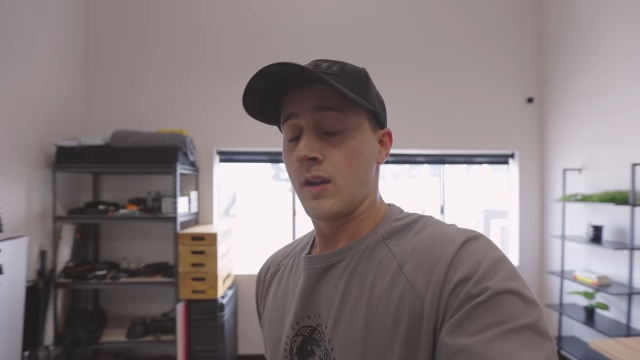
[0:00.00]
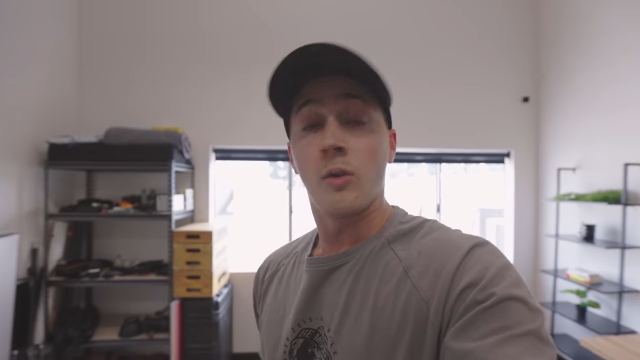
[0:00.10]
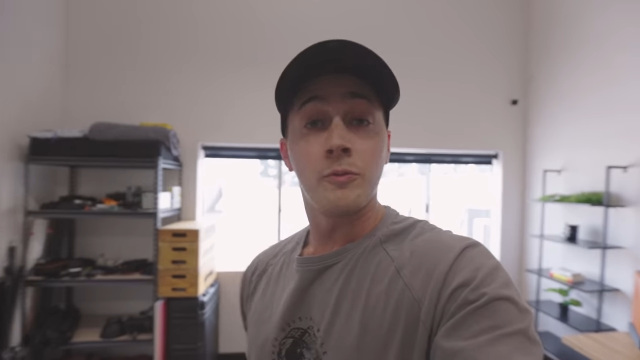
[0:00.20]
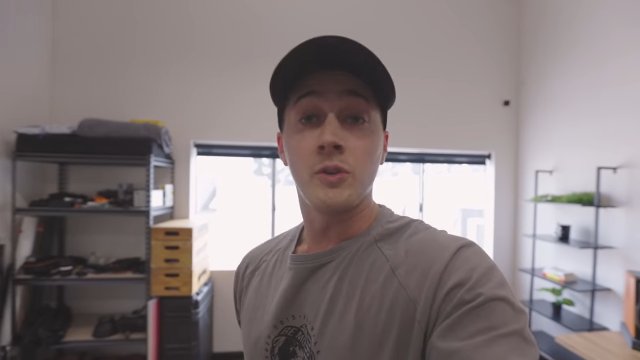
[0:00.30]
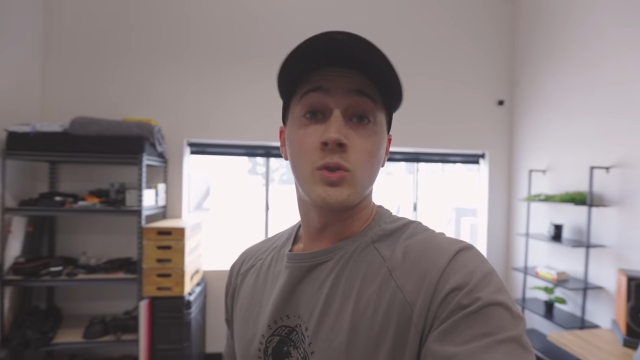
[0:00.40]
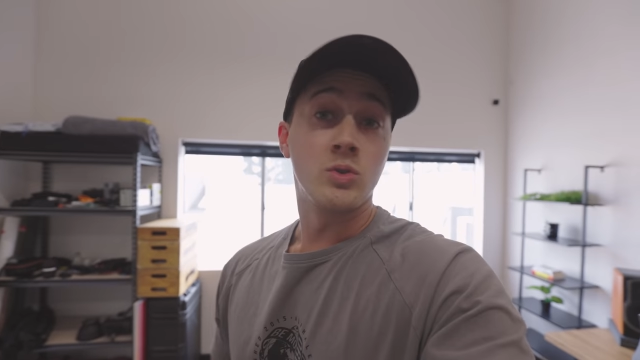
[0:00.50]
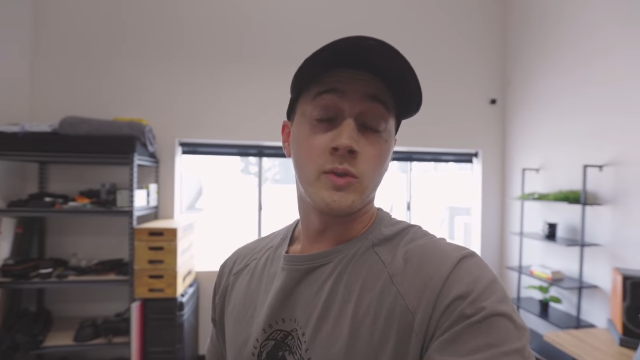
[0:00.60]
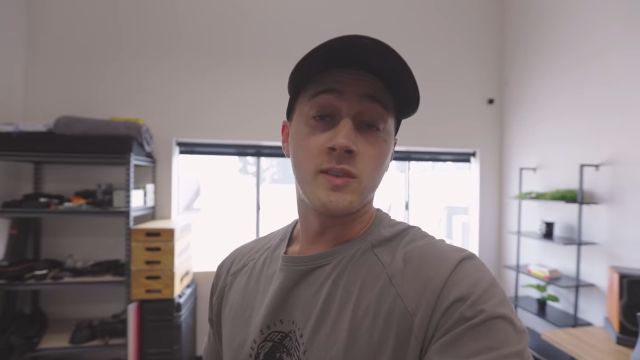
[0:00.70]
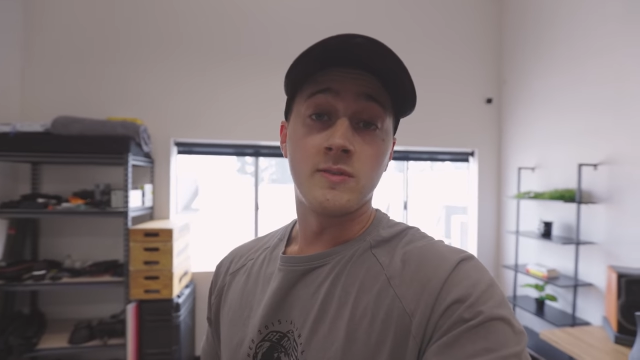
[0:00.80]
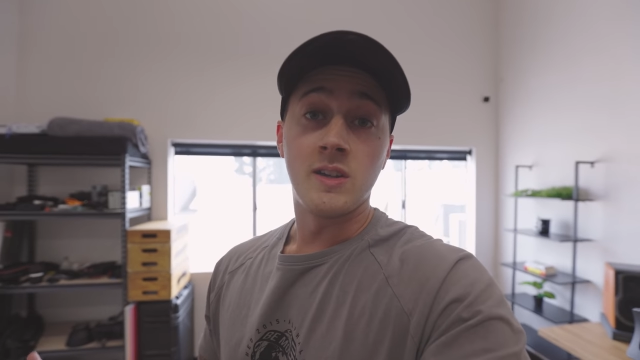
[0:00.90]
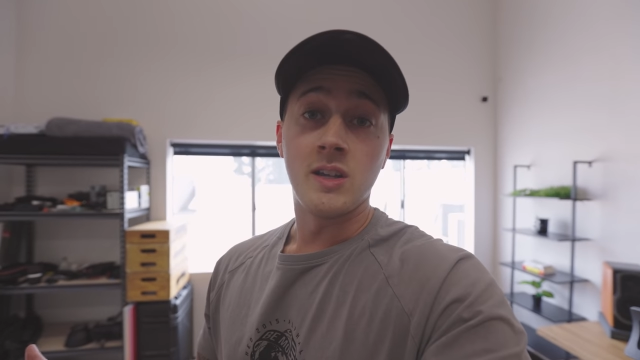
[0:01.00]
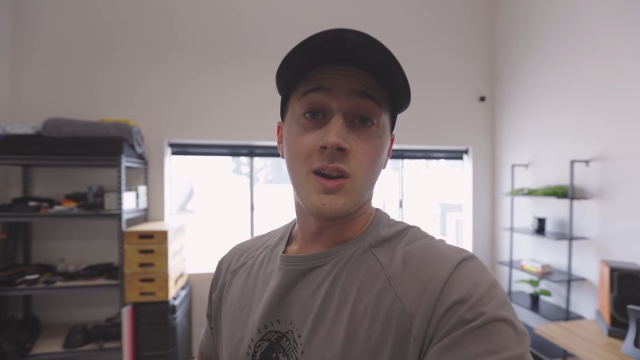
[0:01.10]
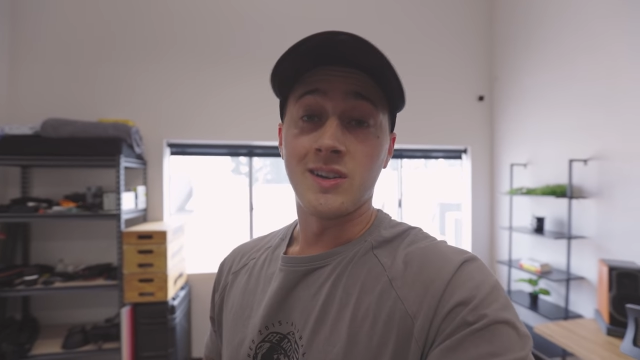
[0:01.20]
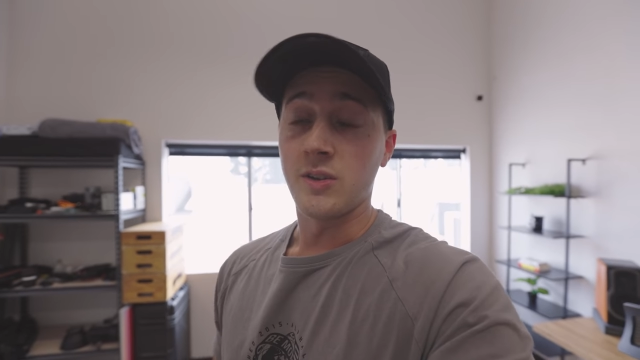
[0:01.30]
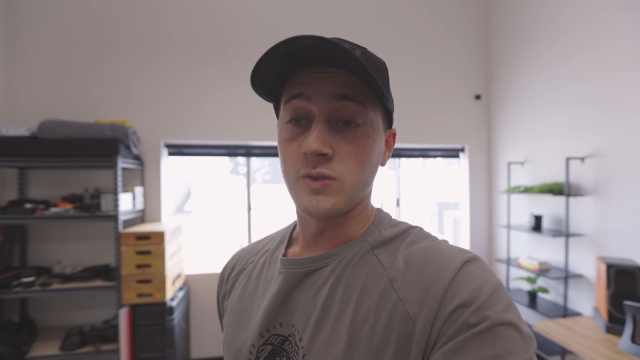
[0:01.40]
Hopefully you enjoyed this video.
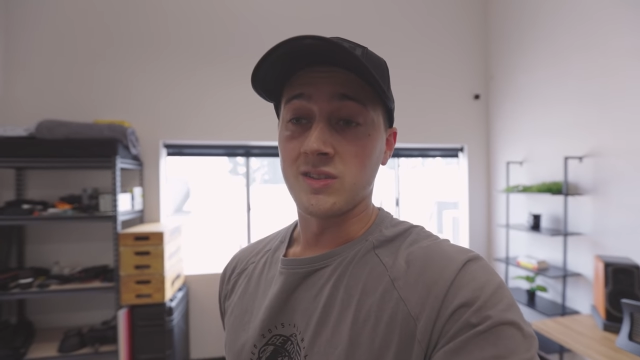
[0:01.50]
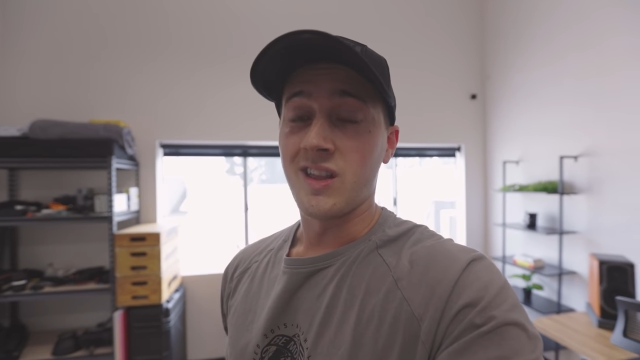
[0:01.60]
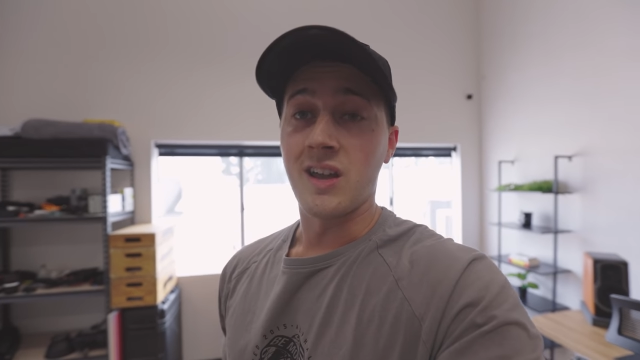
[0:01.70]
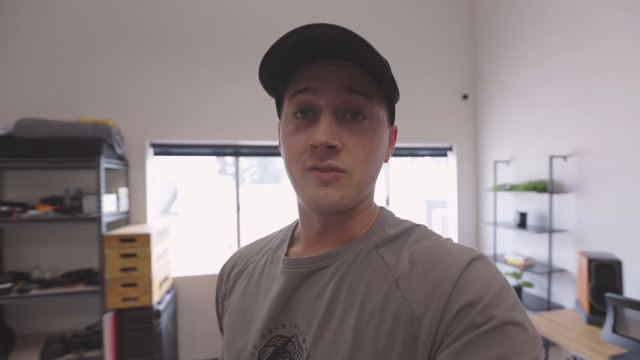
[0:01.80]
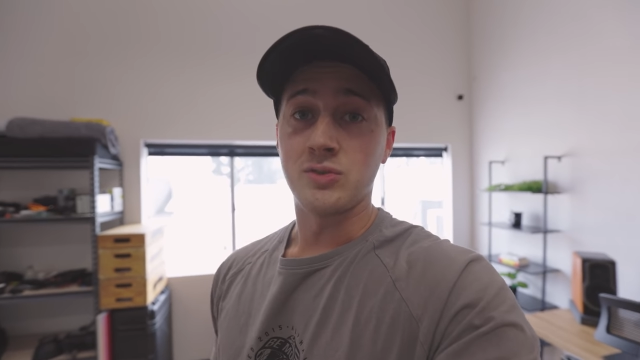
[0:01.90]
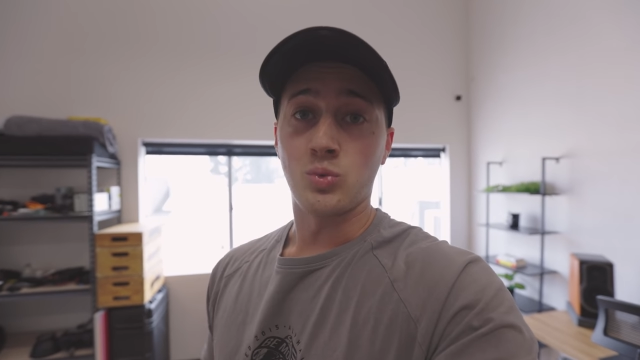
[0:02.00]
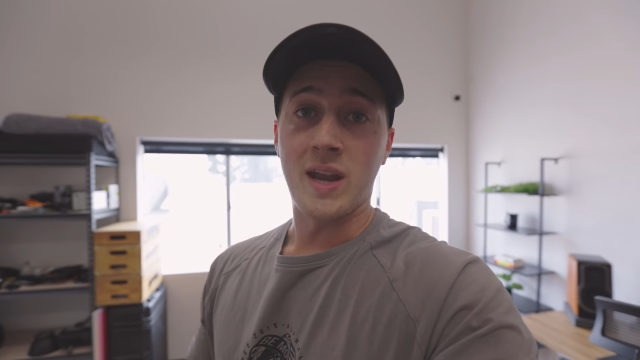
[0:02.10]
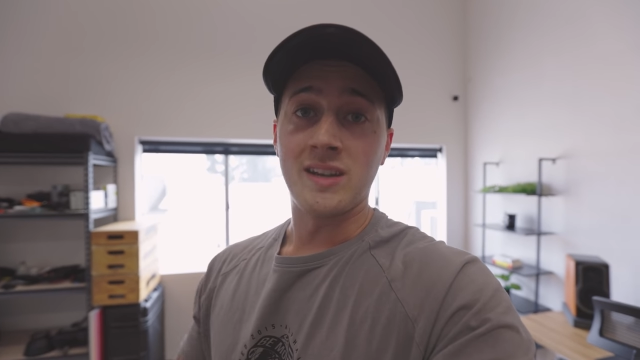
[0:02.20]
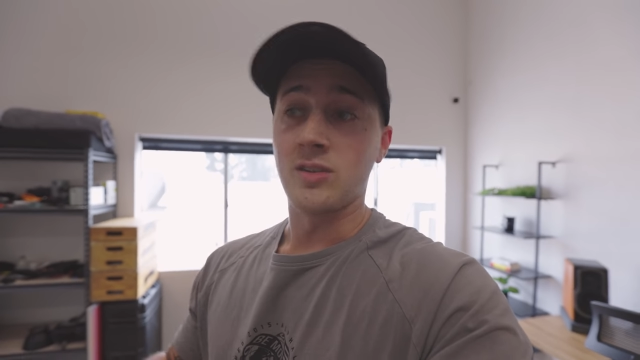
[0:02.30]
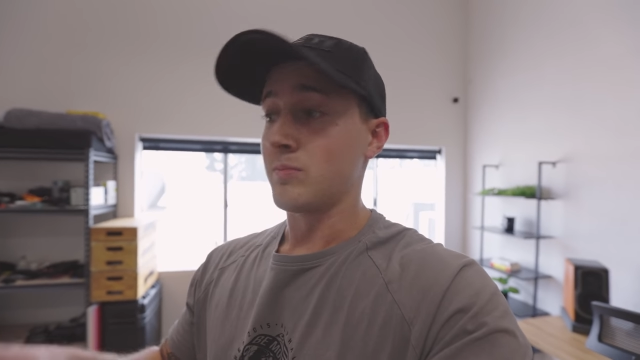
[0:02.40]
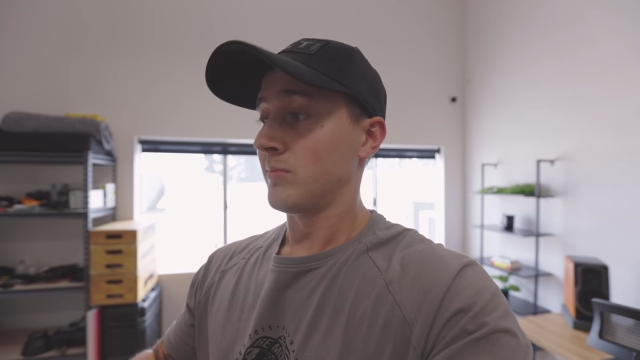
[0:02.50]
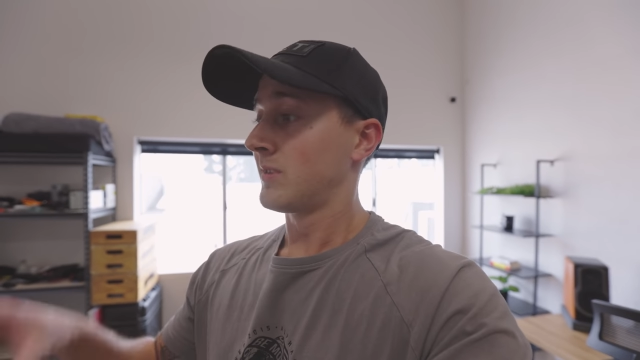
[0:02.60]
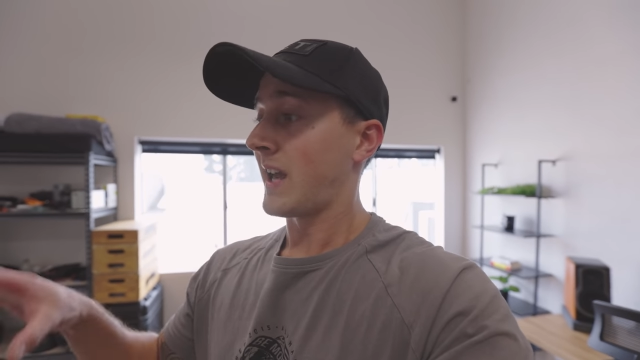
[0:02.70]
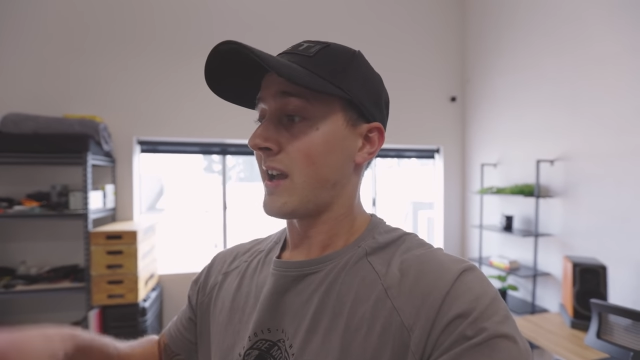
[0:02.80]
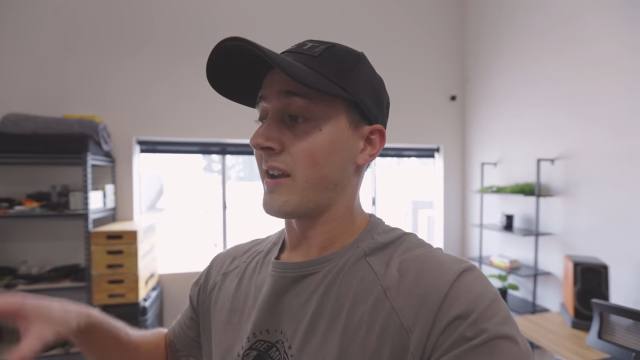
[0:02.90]
I know it was a lot of just random
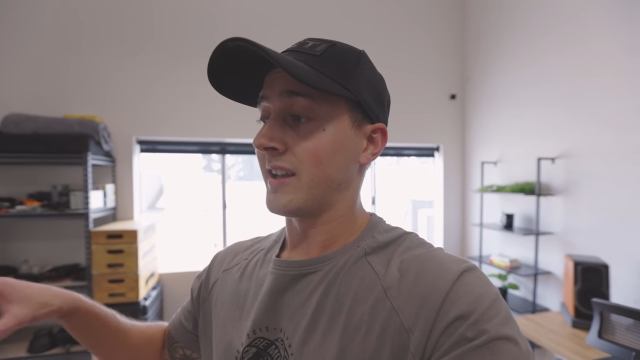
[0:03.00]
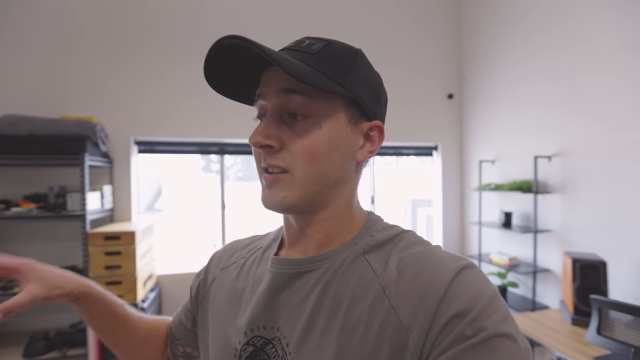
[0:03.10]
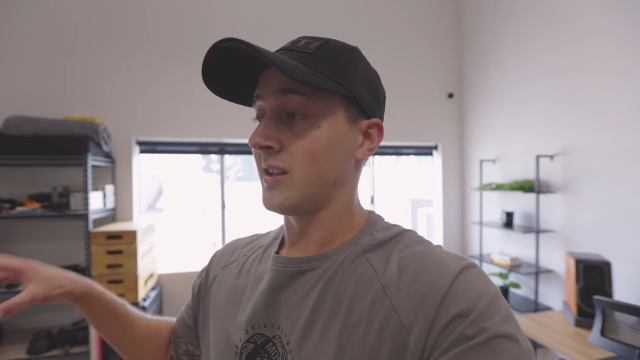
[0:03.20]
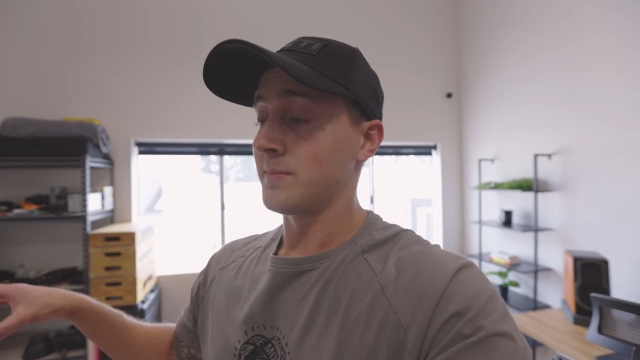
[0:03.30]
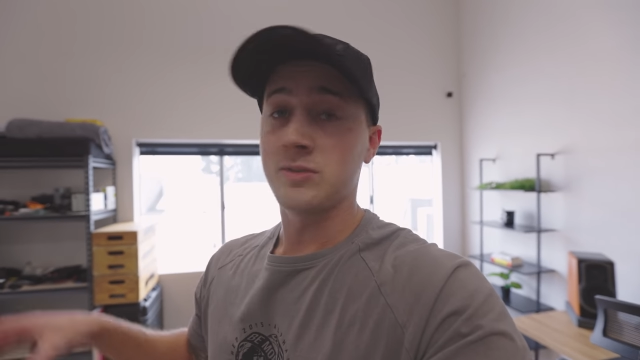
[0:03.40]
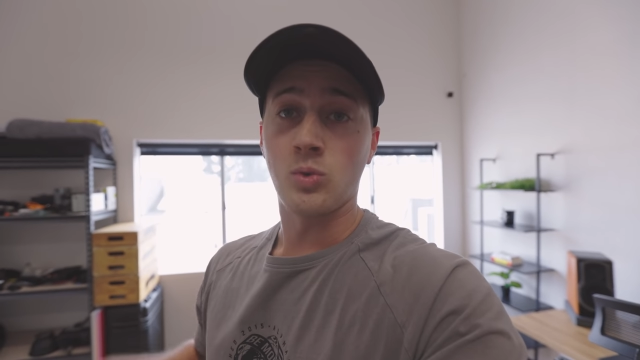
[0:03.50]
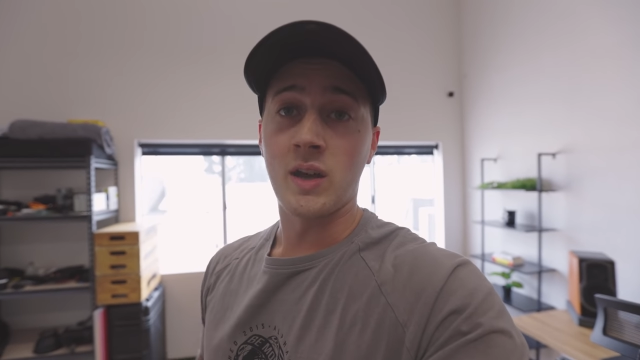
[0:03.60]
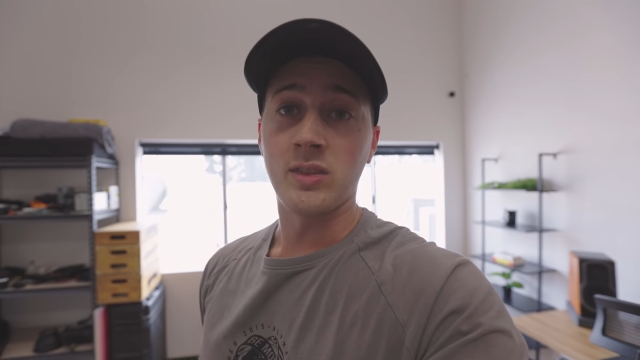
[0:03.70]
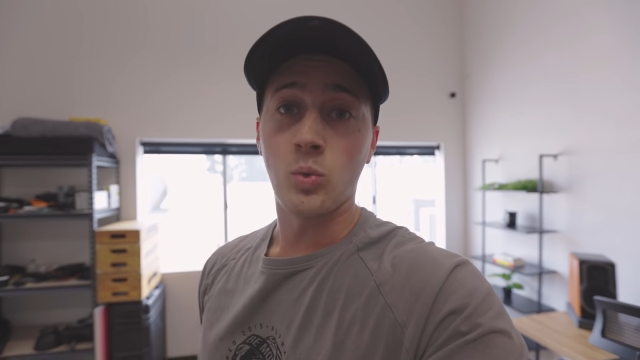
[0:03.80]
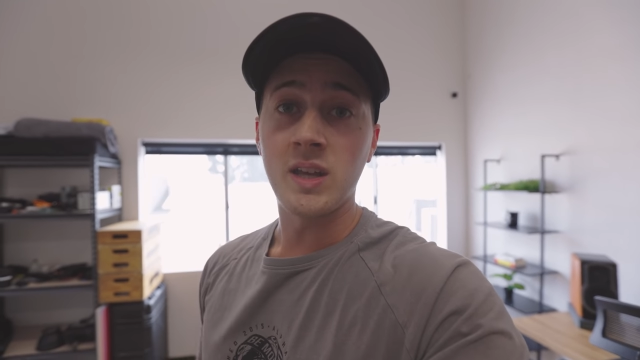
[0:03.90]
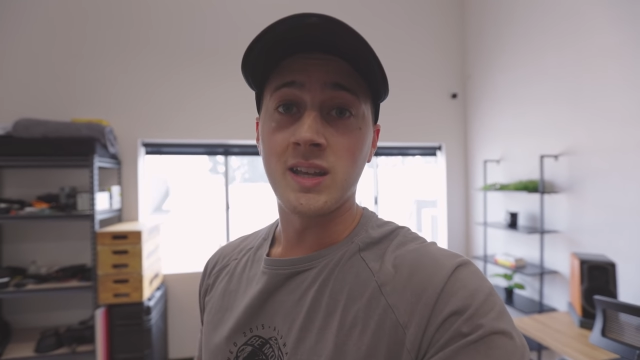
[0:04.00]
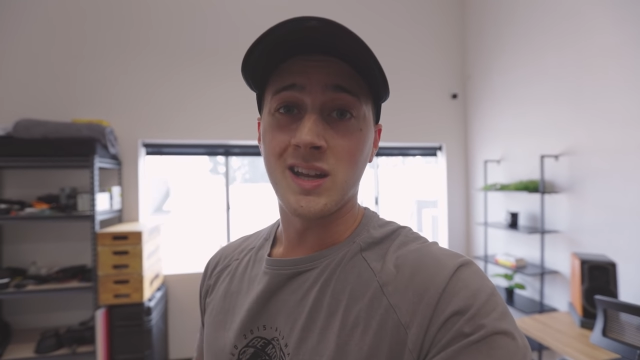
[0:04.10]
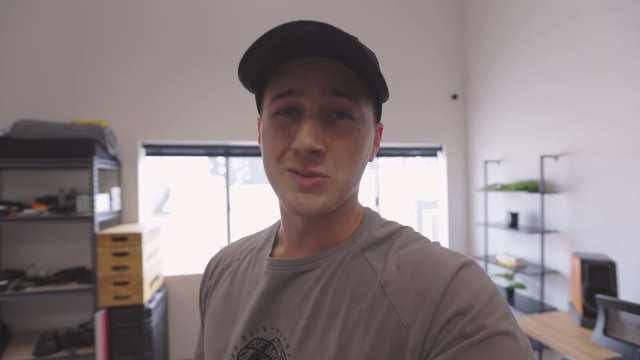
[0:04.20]
chaotic clips throughout the weekend.